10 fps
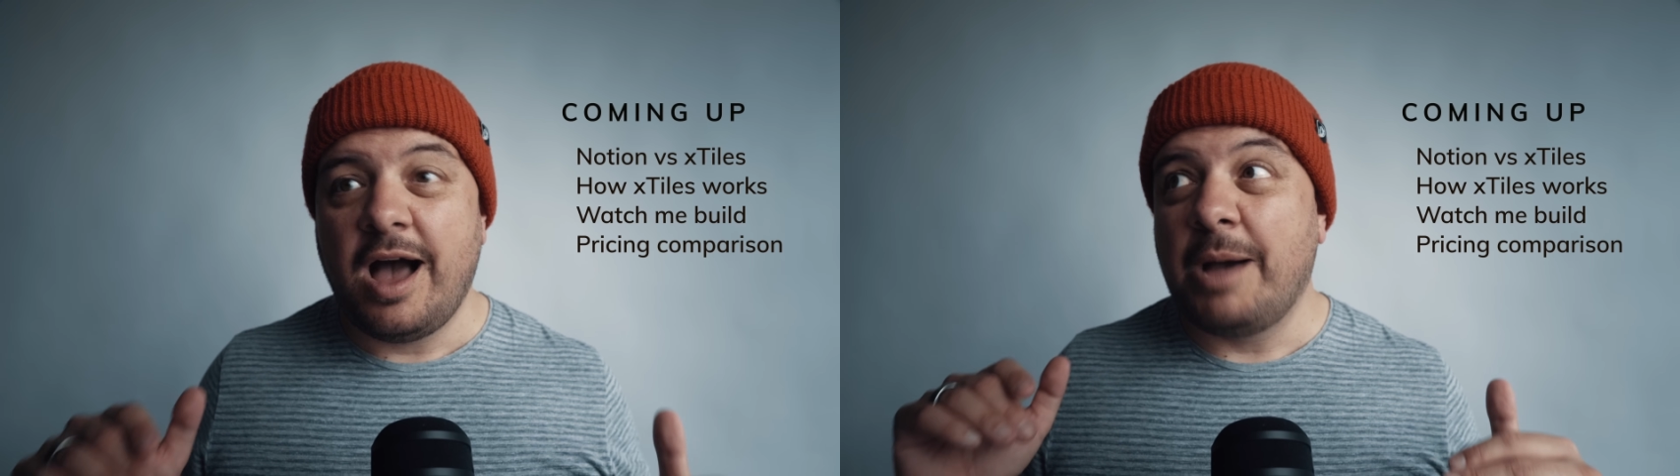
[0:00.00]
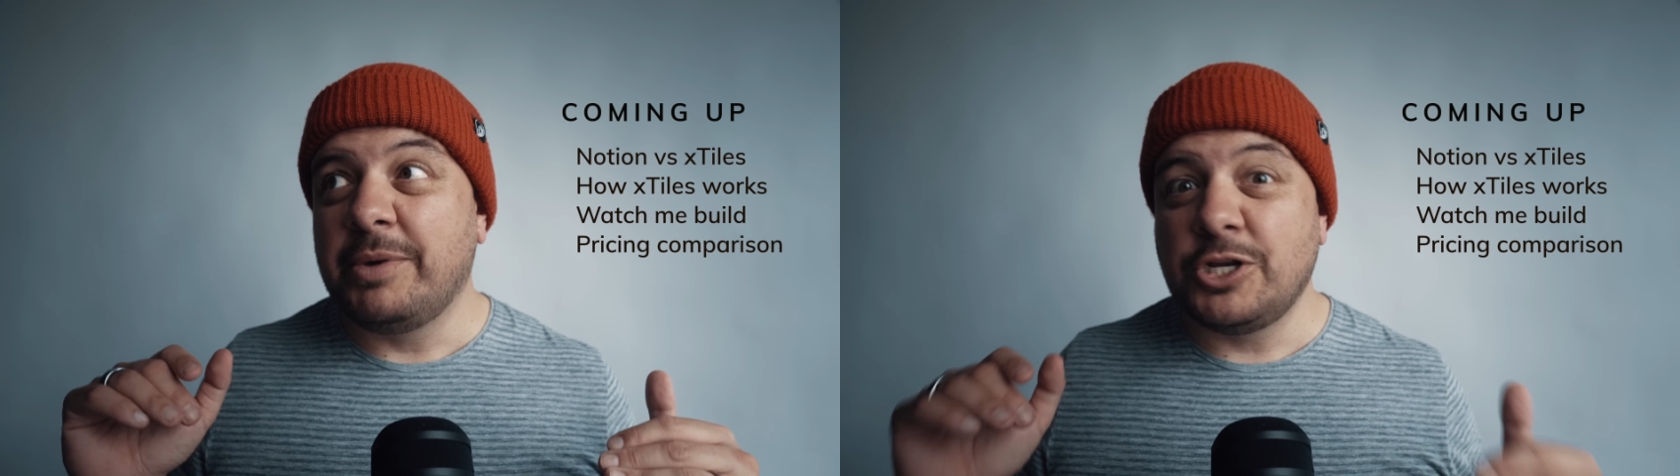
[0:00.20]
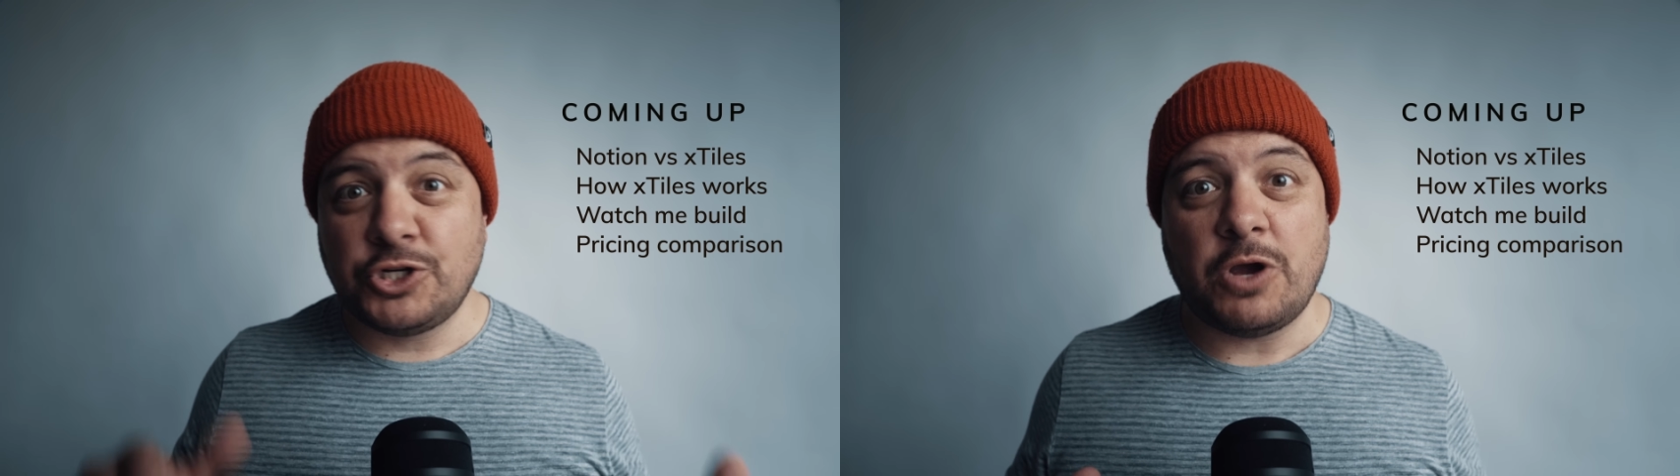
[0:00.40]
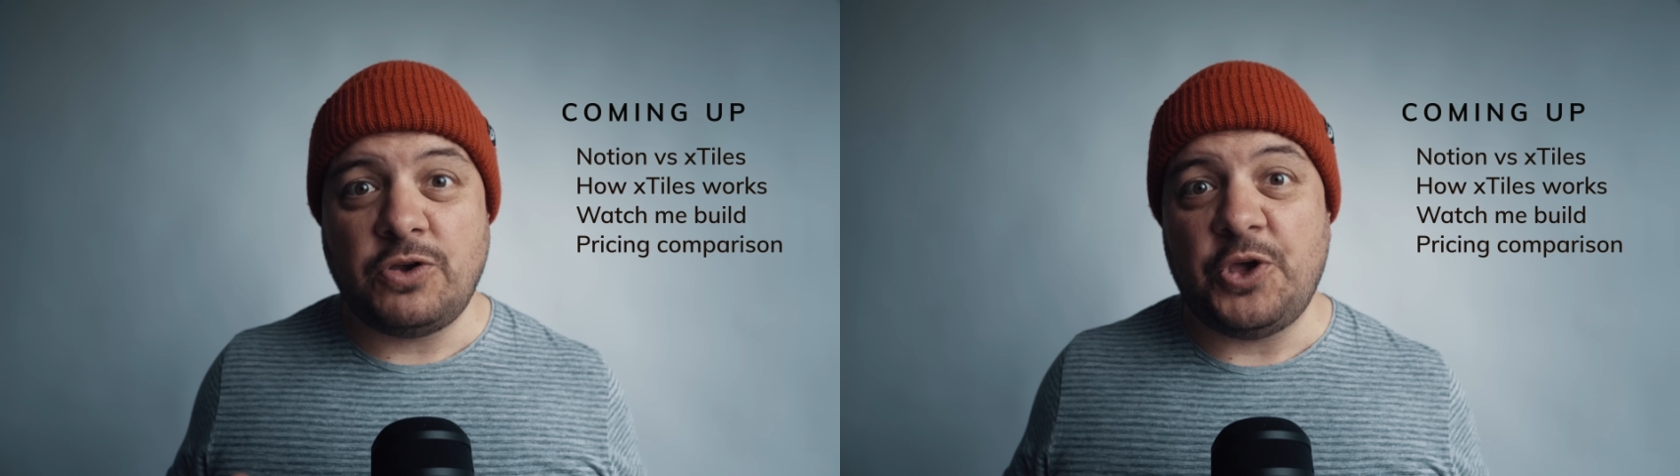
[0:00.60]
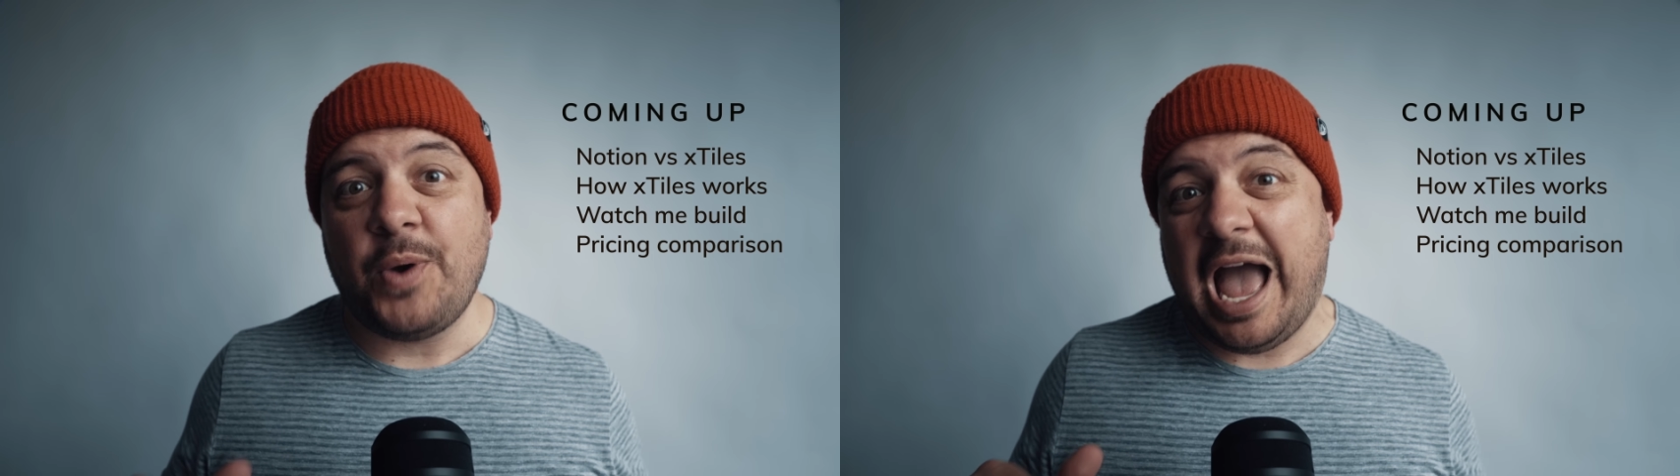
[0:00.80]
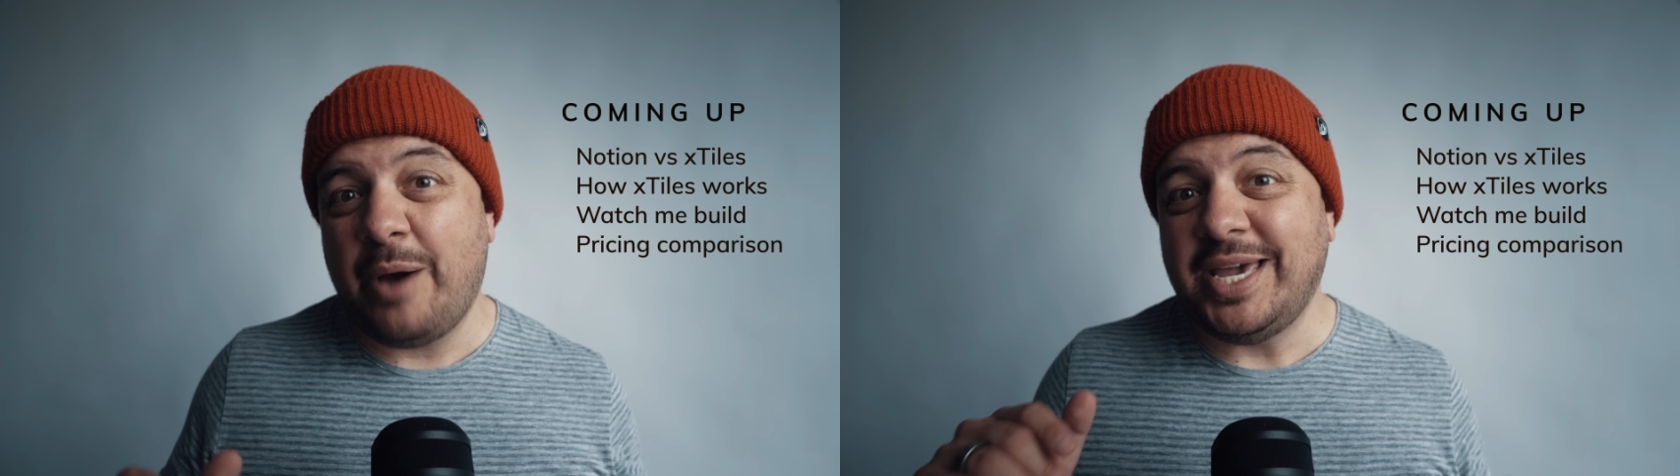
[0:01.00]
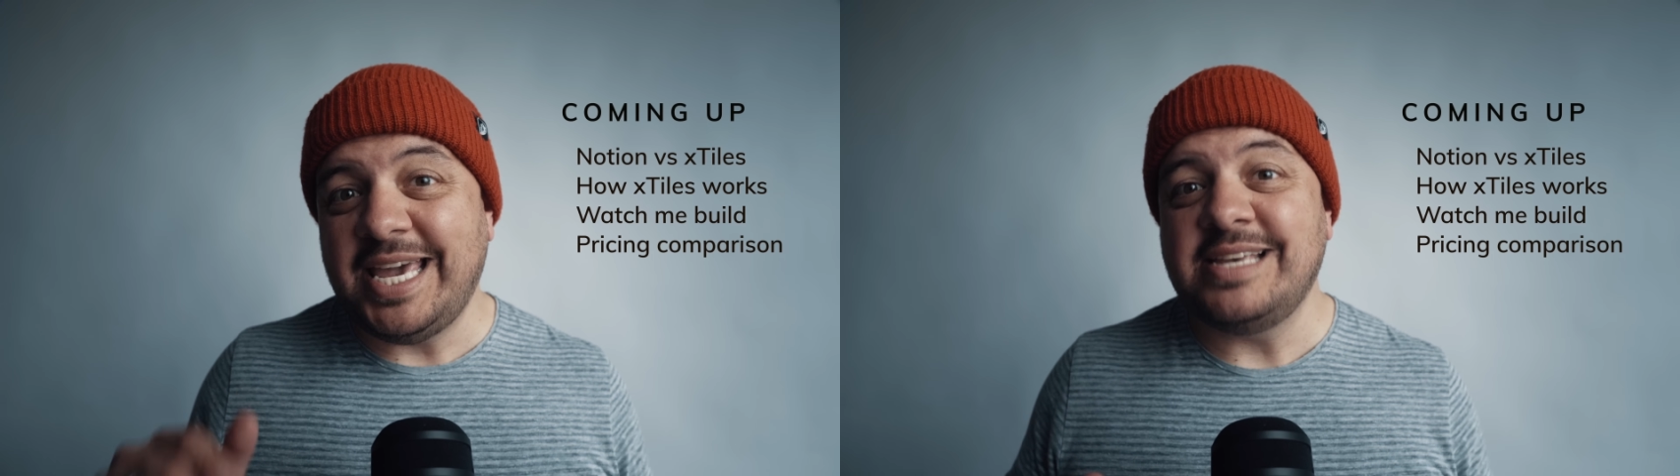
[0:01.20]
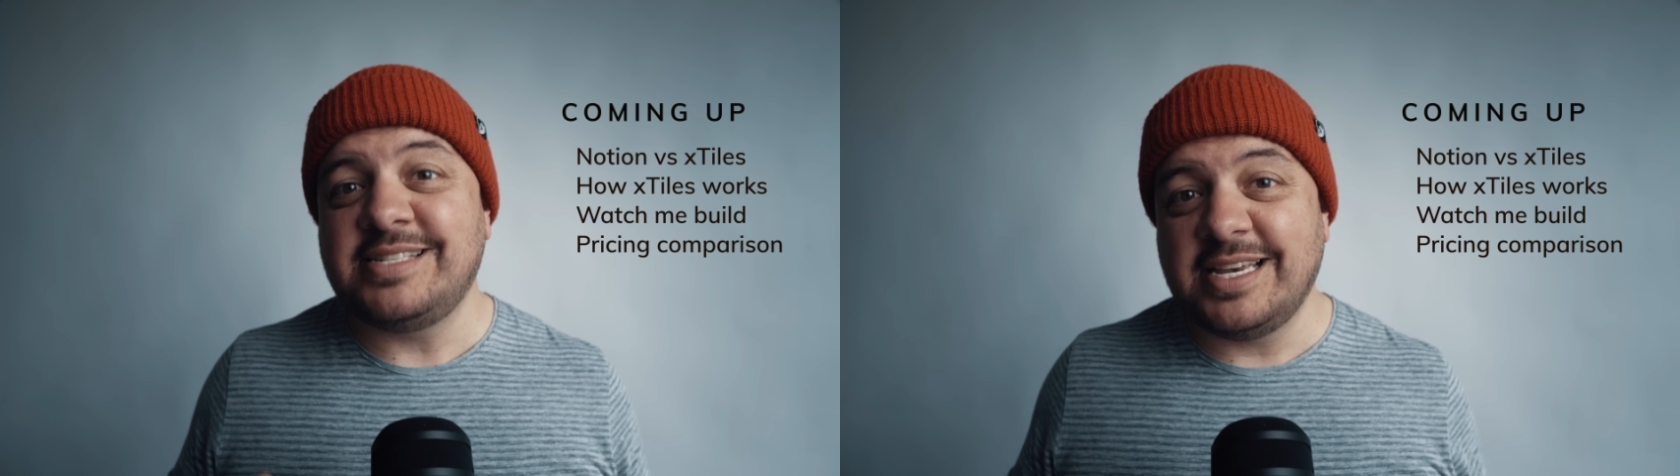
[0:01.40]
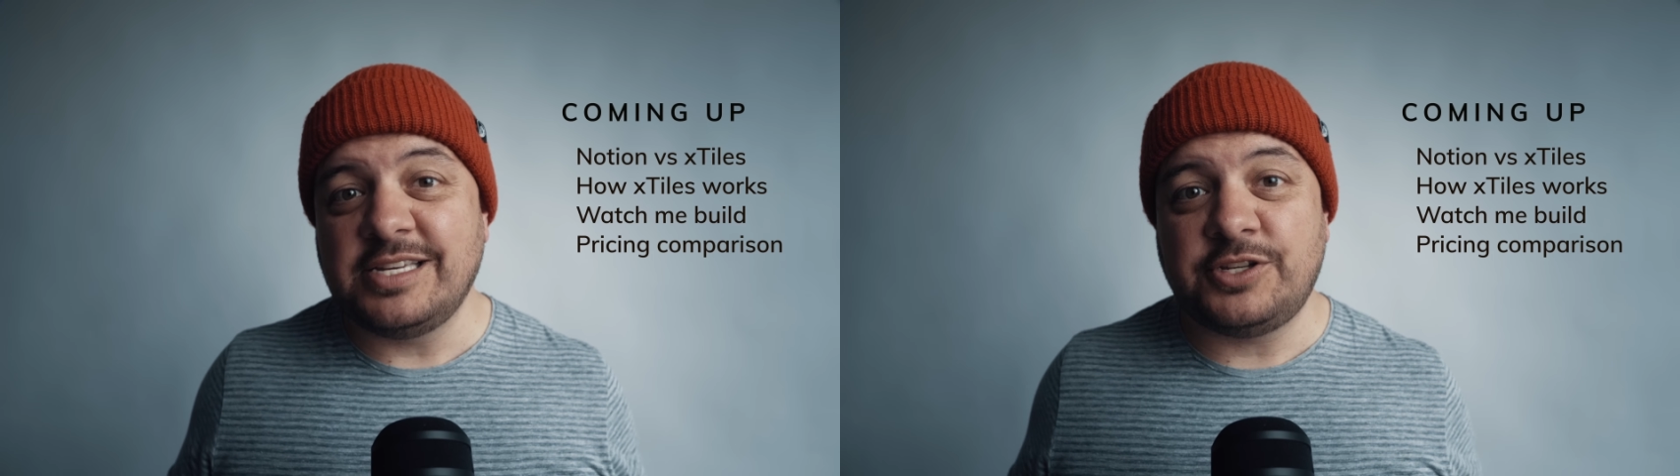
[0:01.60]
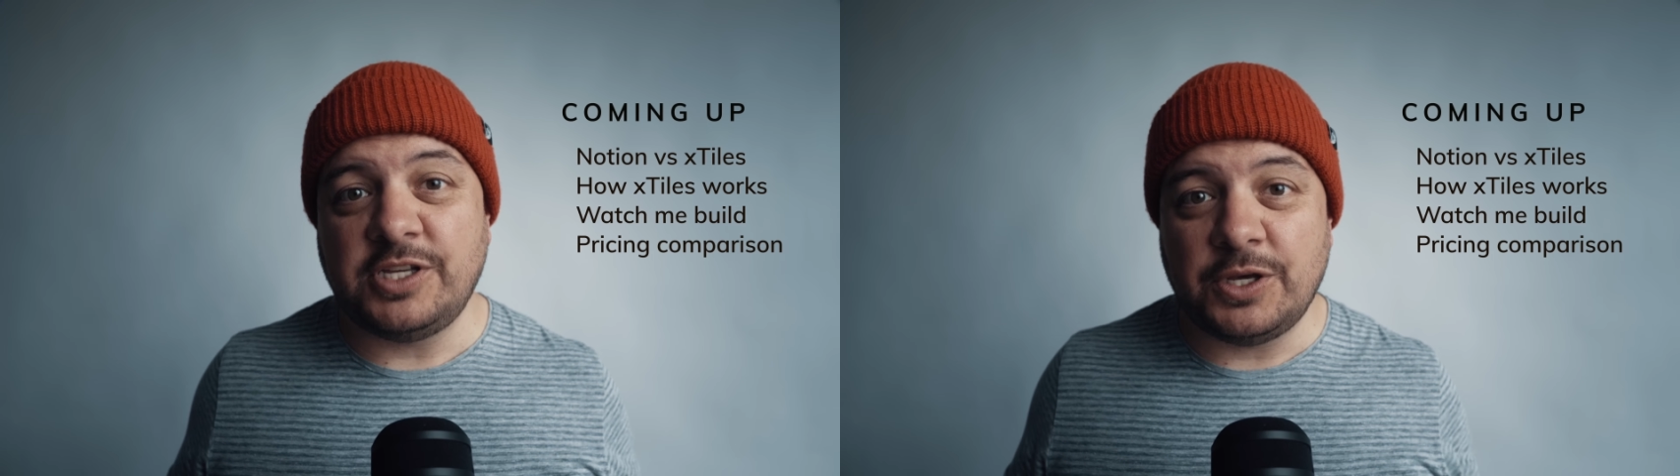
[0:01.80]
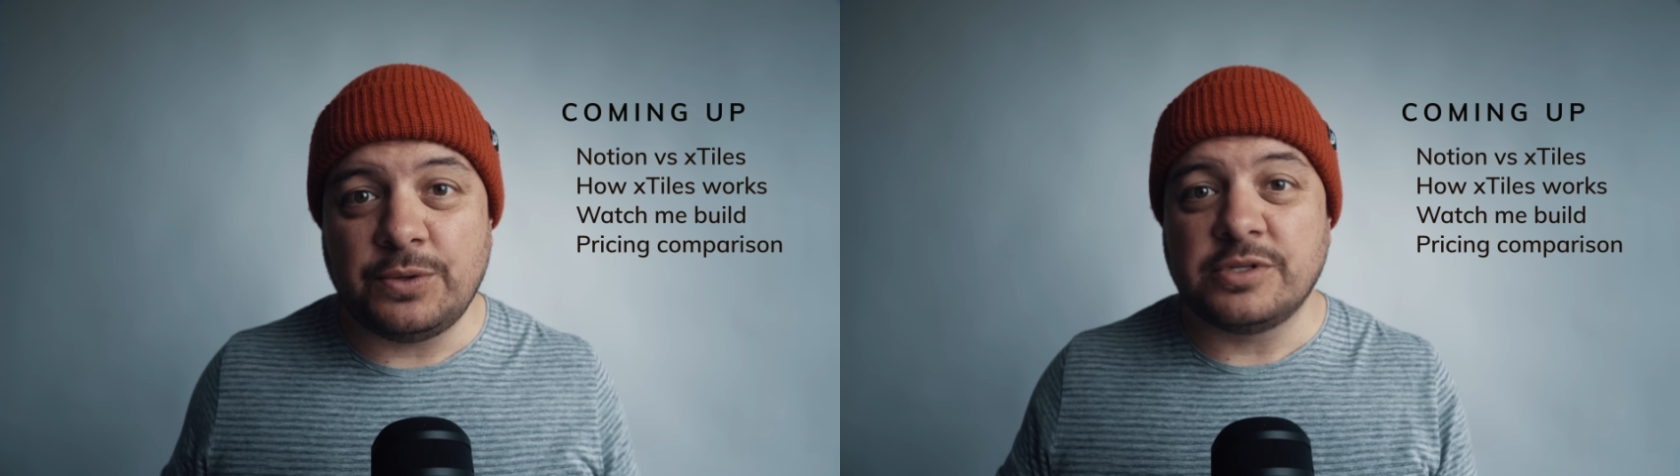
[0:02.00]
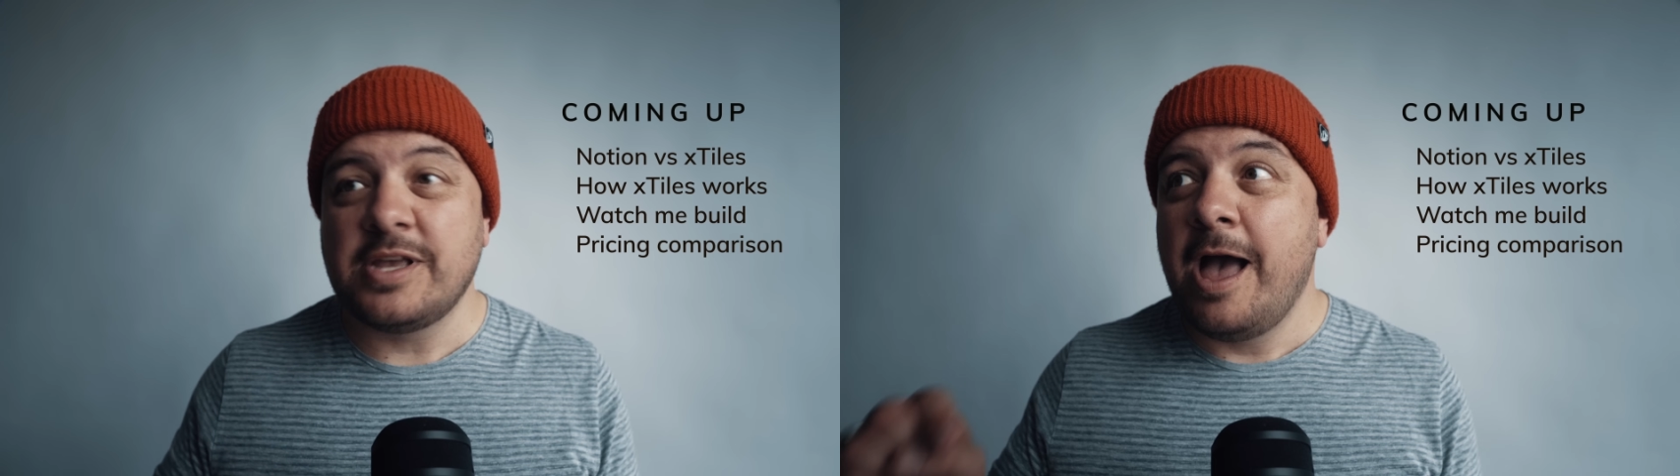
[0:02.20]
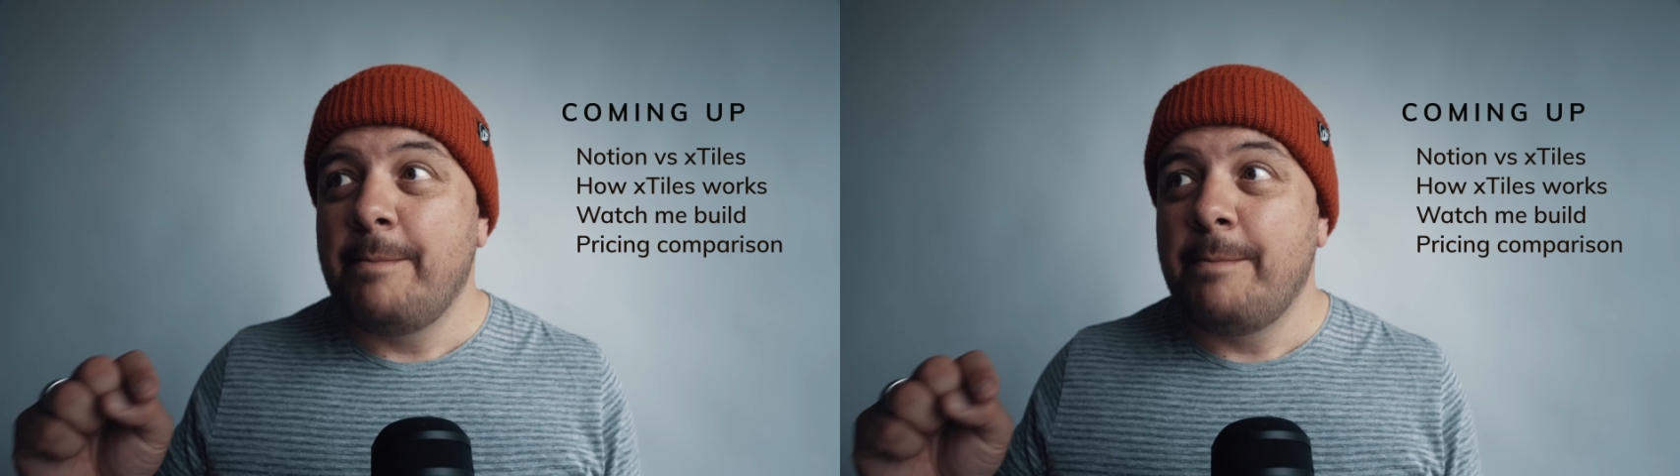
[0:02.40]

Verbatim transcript: I'm going to show you how easy it is to use